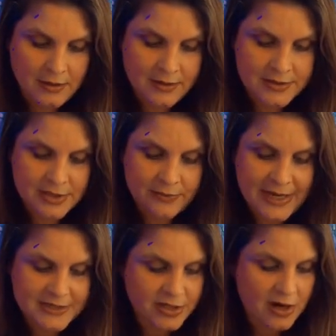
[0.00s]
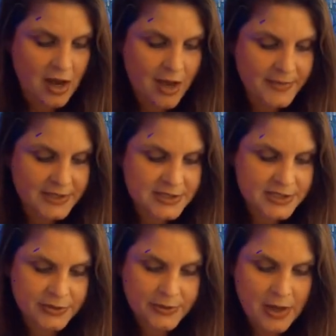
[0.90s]
So the rites are common
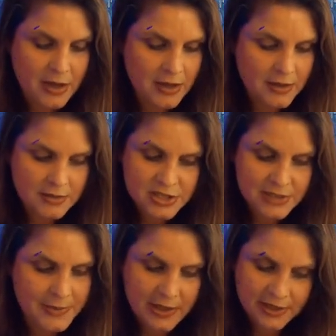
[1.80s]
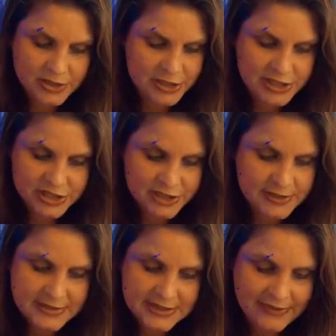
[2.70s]
to all shamanic traditions,